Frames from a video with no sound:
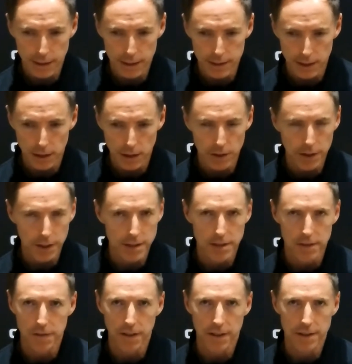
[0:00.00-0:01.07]
his alertness
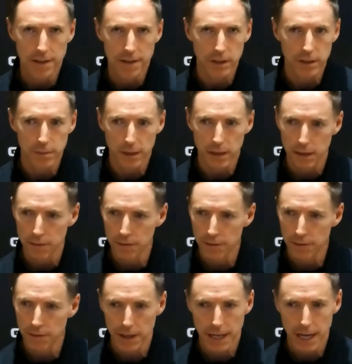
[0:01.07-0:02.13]
defensively, but
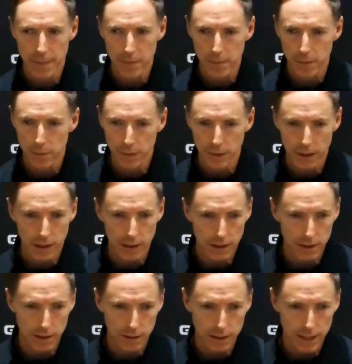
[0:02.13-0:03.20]
very capable player.
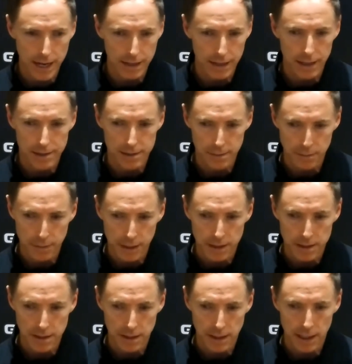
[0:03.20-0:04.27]
I'm glad he got some
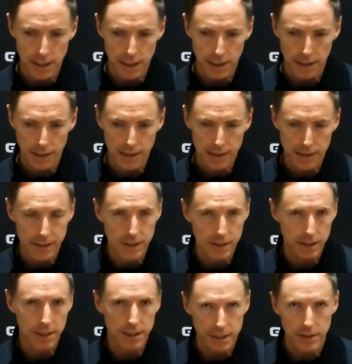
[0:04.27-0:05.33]
minutes tonight and
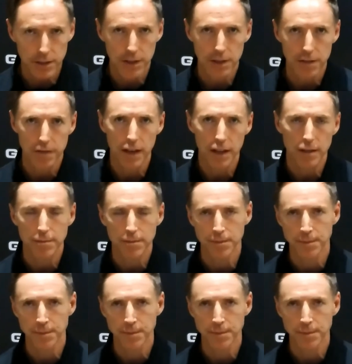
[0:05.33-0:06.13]
continue to develop.